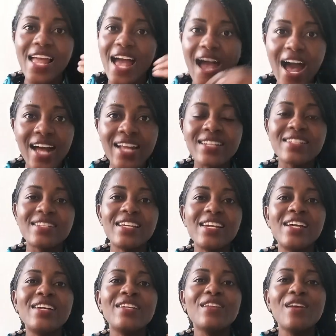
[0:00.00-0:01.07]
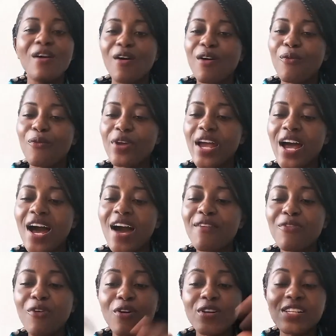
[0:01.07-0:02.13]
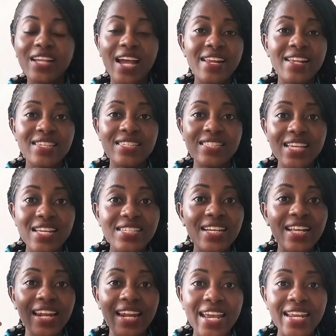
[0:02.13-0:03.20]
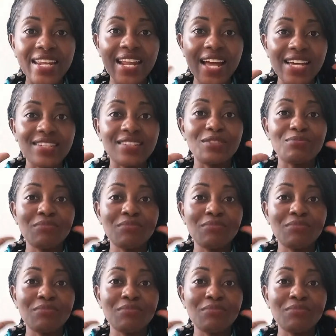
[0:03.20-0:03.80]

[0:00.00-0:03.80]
And then we have kinesthetic learner,